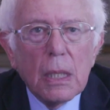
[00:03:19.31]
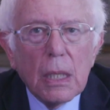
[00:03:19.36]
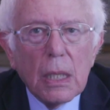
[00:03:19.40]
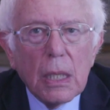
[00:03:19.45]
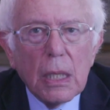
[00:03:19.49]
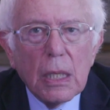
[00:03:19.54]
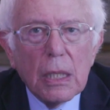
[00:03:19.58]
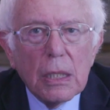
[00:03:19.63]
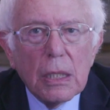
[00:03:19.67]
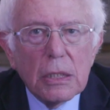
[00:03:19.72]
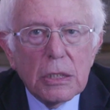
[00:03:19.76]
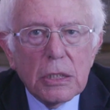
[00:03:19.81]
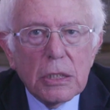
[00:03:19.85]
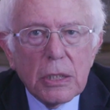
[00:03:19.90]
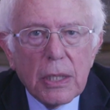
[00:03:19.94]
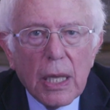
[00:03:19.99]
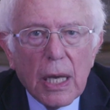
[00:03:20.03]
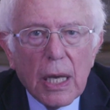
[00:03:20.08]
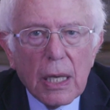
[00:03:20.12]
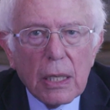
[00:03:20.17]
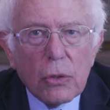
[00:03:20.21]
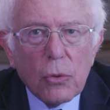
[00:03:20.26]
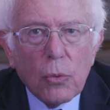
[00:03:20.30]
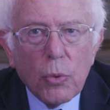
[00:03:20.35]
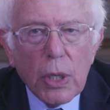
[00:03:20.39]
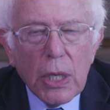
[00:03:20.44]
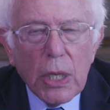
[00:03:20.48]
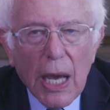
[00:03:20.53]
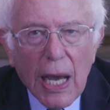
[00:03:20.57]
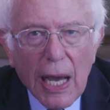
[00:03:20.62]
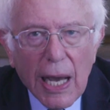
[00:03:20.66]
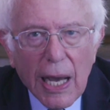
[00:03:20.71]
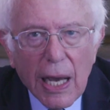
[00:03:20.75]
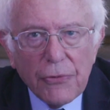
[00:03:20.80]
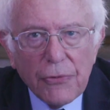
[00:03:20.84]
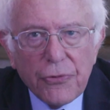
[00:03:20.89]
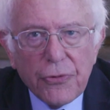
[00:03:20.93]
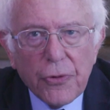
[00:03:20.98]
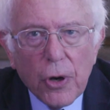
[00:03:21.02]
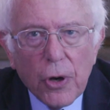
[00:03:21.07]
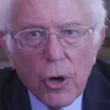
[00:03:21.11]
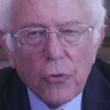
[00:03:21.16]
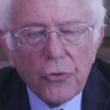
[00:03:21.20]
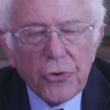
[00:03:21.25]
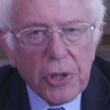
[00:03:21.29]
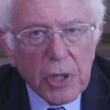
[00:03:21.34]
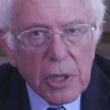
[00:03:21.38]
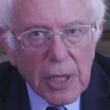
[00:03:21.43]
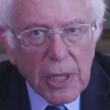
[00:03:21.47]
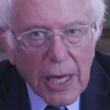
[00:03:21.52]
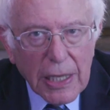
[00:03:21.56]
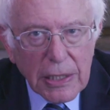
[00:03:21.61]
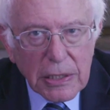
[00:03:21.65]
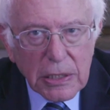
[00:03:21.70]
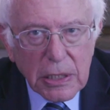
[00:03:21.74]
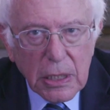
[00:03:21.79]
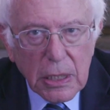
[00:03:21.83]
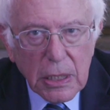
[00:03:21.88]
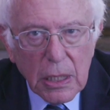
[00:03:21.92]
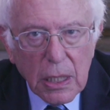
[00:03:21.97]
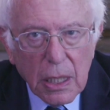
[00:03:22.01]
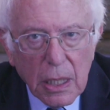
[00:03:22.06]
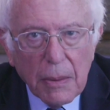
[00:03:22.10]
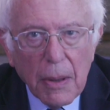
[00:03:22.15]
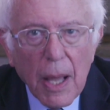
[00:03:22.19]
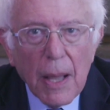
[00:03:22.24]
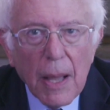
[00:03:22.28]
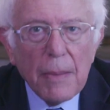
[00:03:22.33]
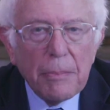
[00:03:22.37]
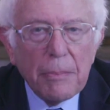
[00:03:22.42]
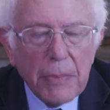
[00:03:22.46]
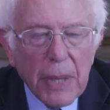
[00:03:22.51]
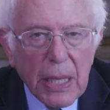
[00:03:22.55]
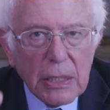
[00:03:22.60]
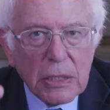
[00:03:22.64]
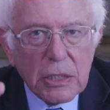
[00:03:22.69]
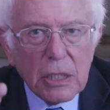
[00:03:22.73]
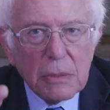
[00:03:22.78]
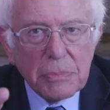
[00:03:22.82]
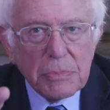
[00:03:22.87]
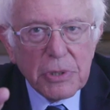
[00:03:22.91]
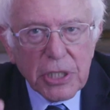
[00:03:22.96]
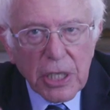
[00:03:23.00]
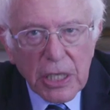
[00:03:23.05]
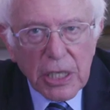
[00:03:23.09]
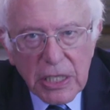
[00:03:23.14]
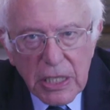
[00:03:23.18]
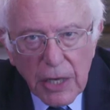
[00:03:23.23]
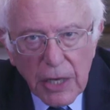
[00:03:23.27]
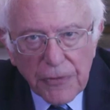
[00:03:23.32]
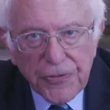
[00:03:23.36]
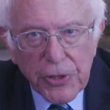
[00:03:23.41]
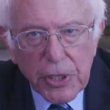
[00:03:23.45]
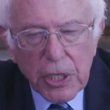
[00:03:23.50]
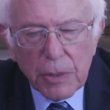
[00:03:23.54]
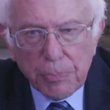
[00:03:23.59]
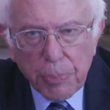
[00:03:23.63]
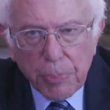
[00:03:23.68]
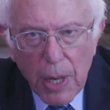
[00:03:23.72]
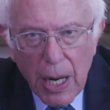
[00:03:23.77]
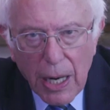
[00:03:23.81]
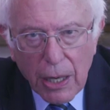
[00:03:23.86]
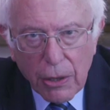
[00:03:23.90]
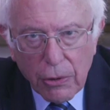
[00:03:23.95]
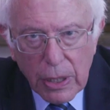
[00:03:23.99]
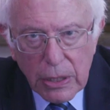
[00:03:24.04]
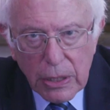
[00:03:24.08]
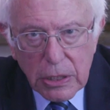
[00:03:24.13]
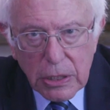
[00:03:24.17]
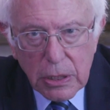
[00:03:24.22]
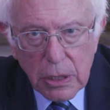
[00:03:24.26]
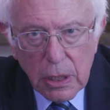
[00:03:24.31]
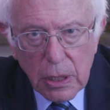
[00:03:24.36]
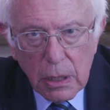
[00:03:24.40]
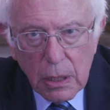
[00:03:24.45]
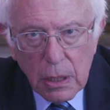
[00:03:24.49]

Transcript: is that we have, over the last year, made some significant progress